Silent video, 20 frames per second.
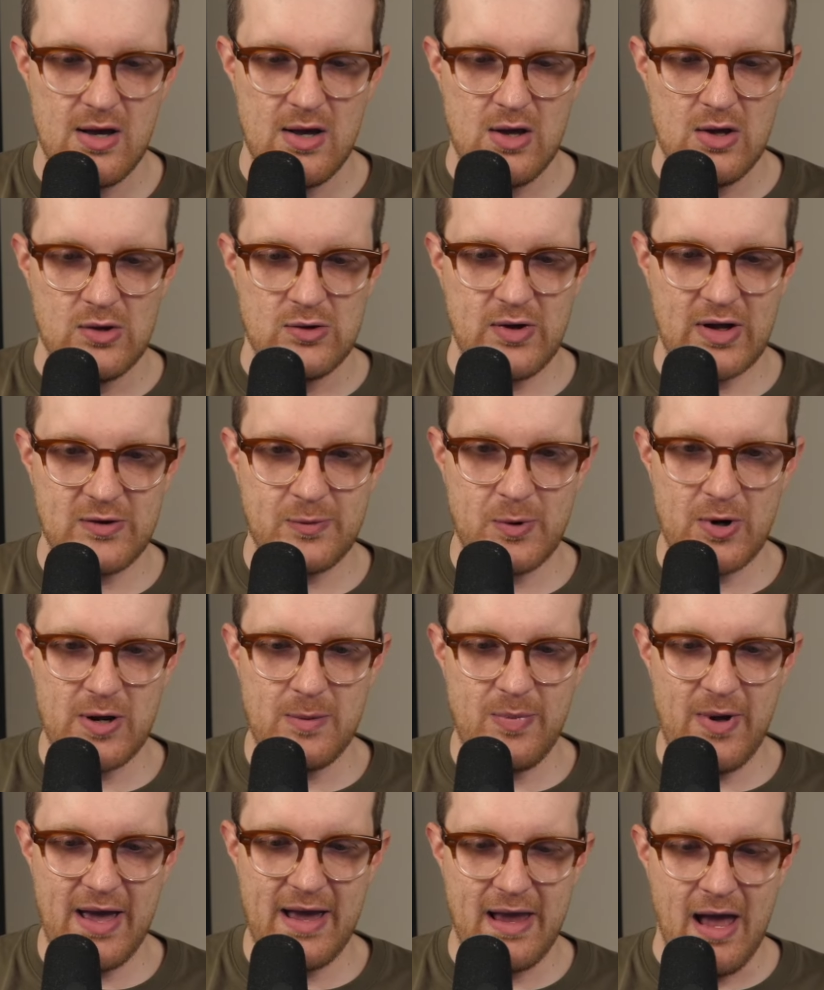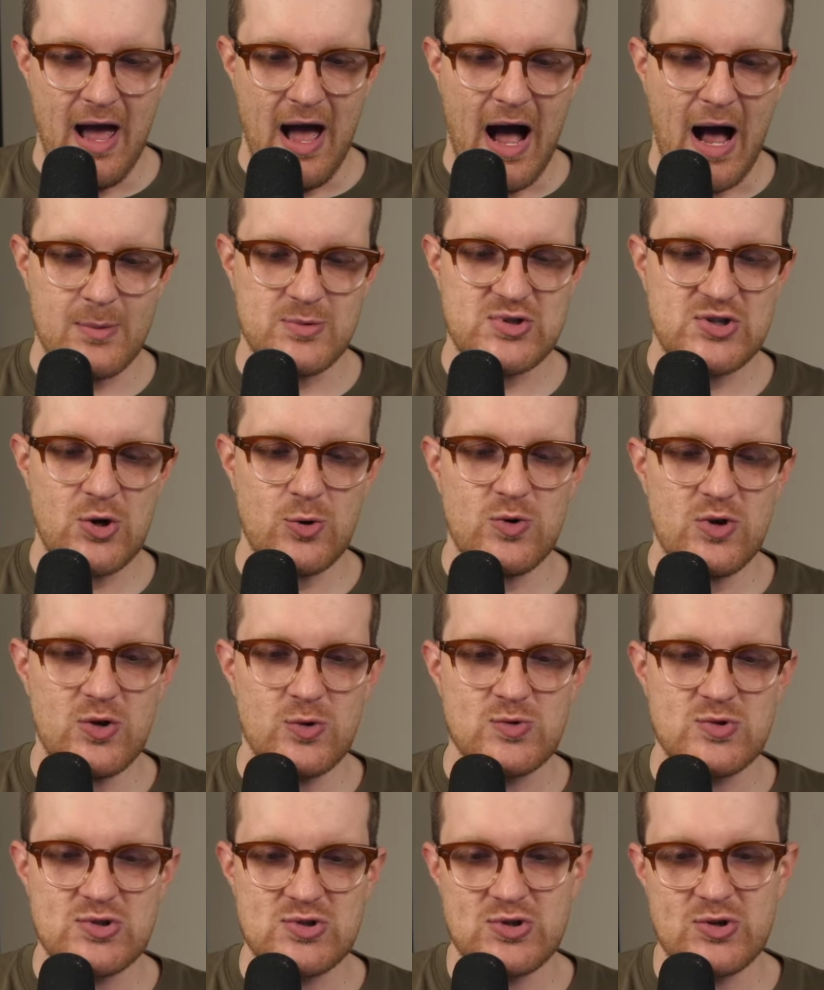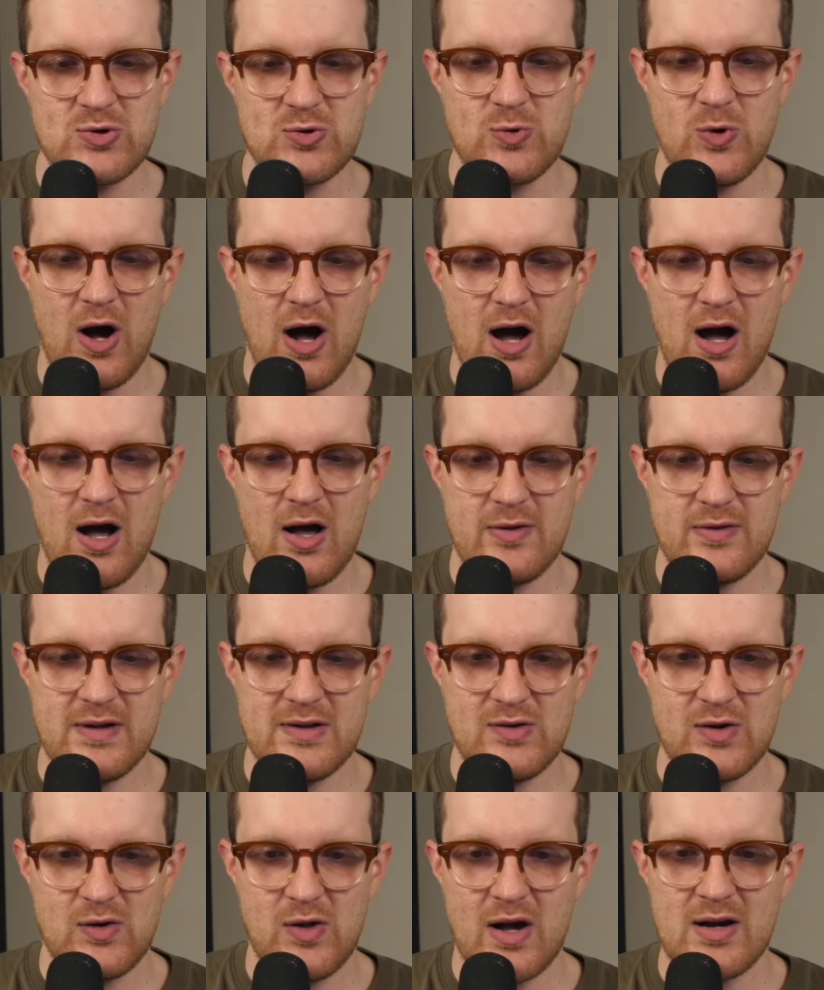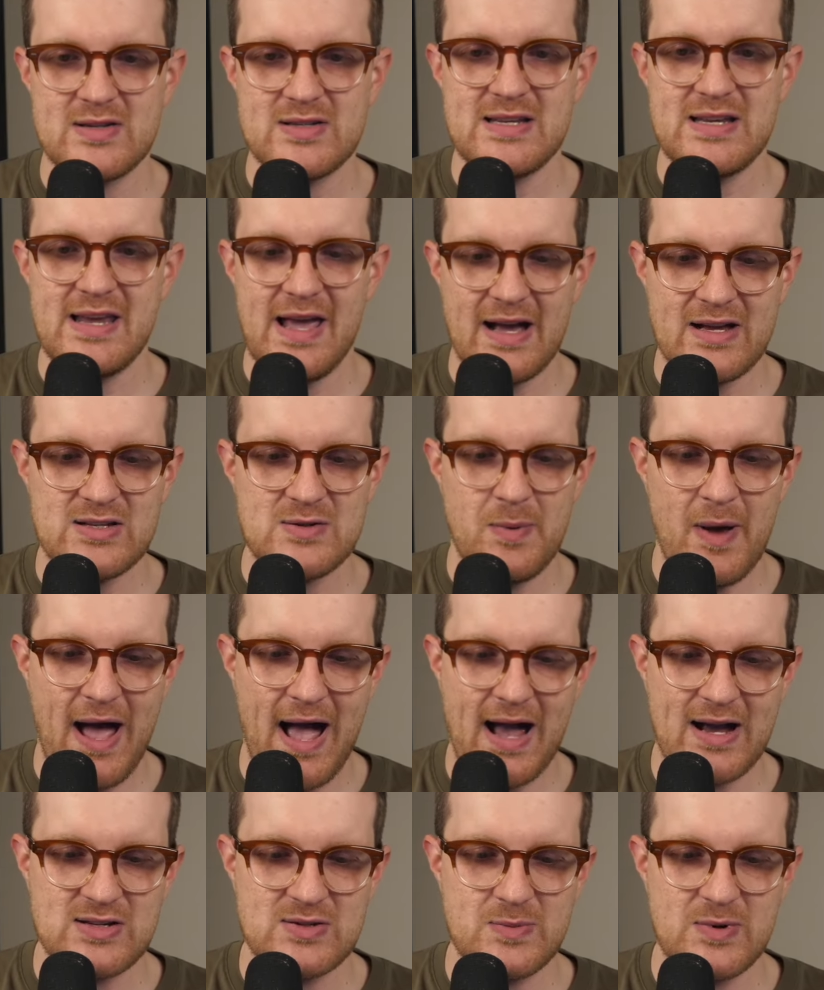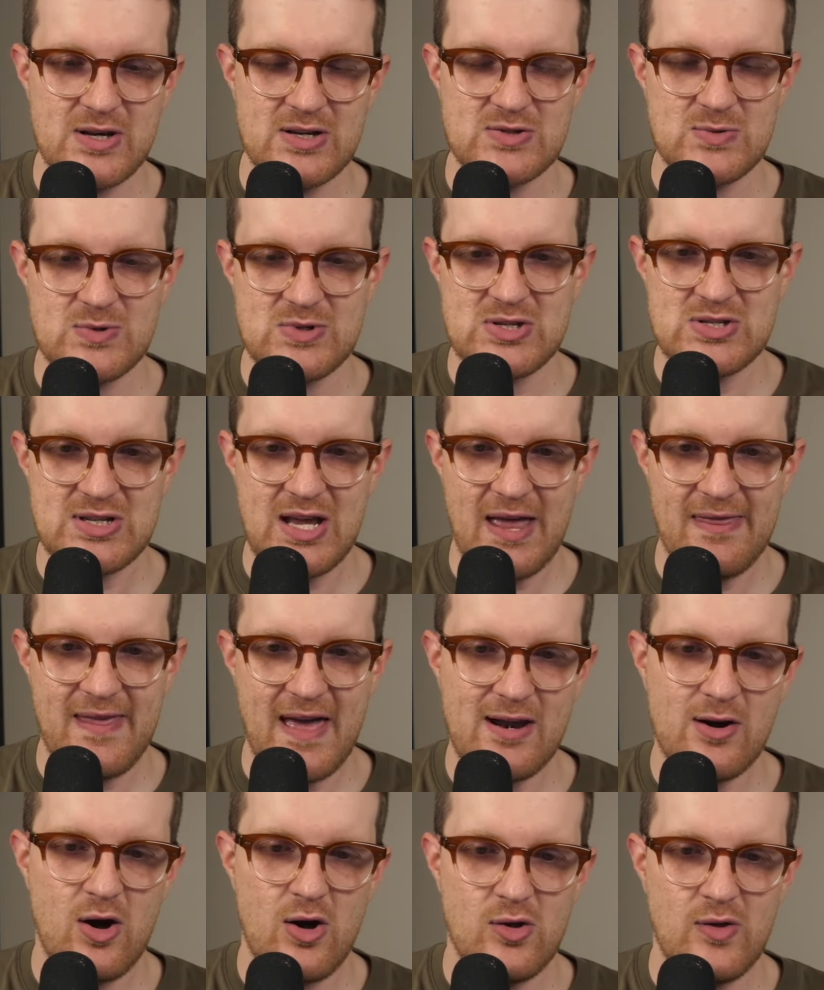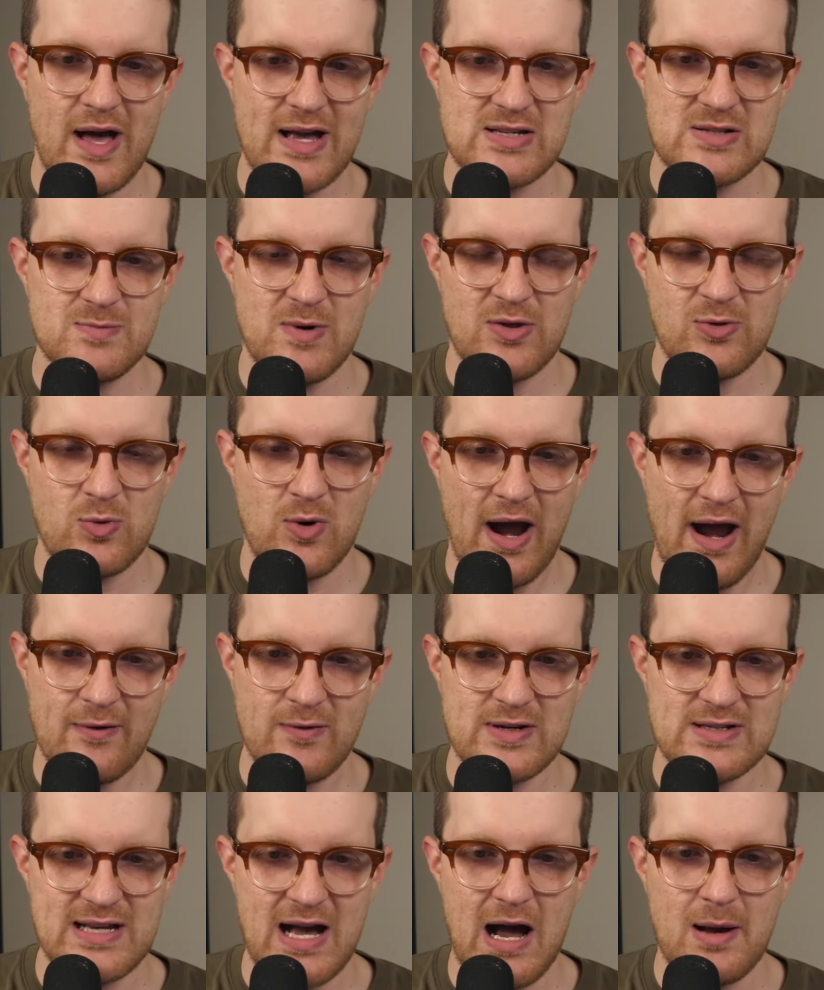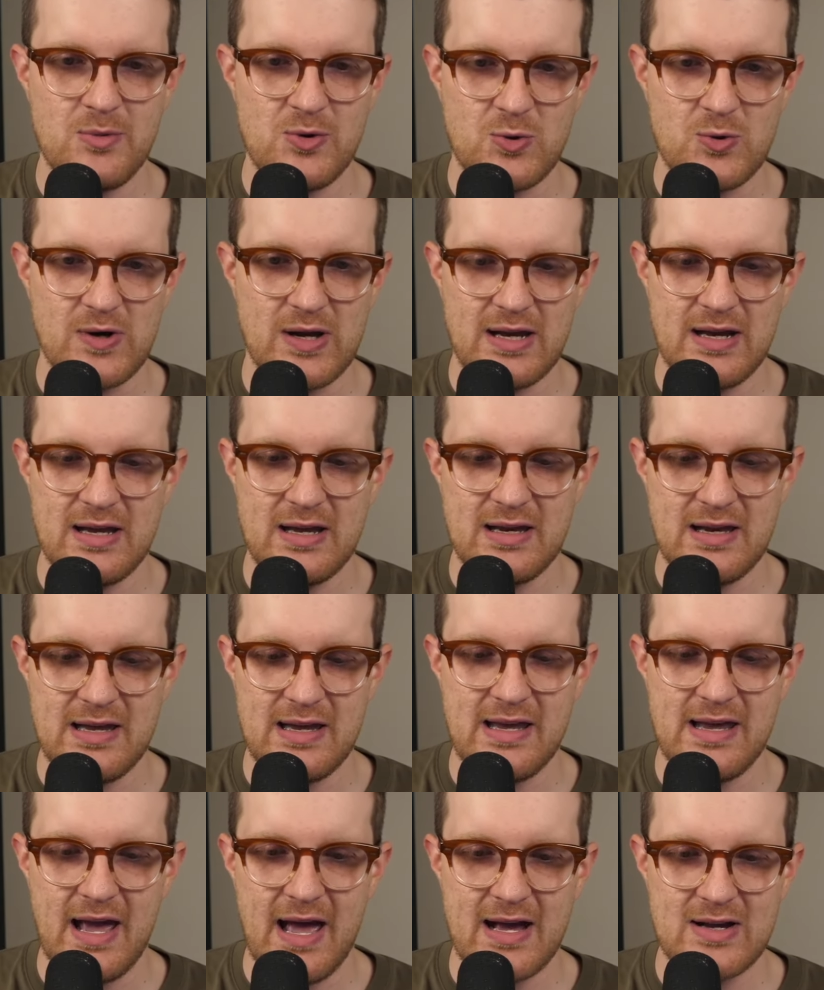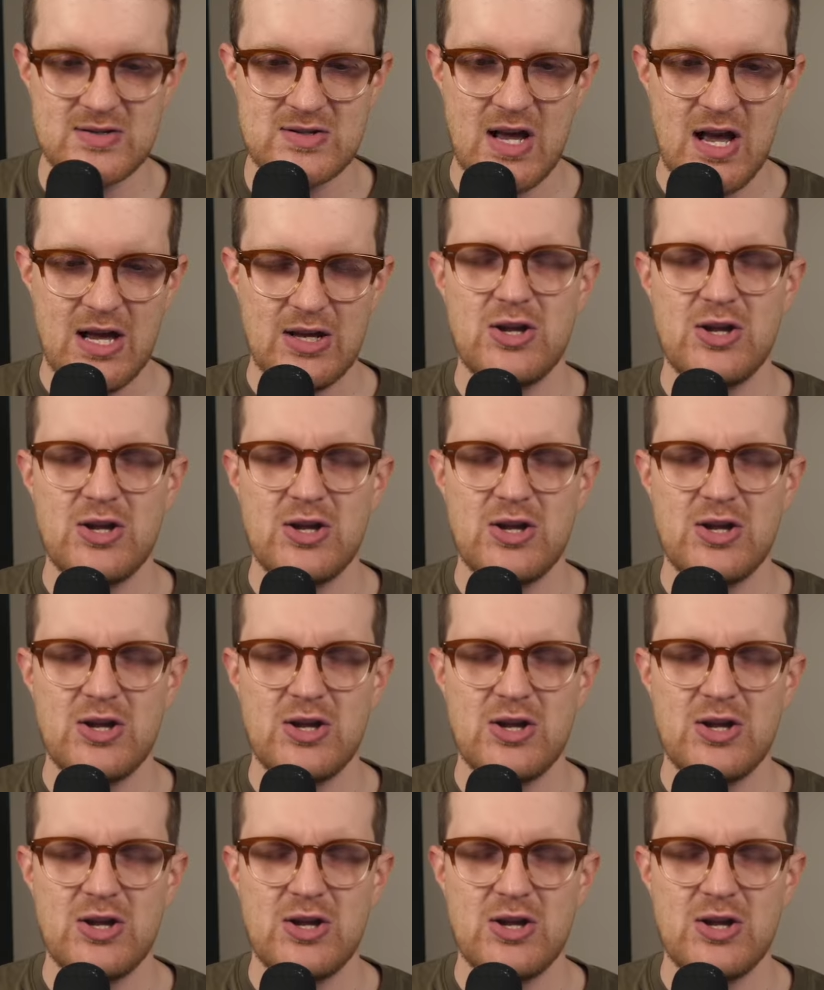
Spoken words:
So that's pretty big. I'm so used to the Deluxe EX packs because we just had that all last month where every time you were getting an EX.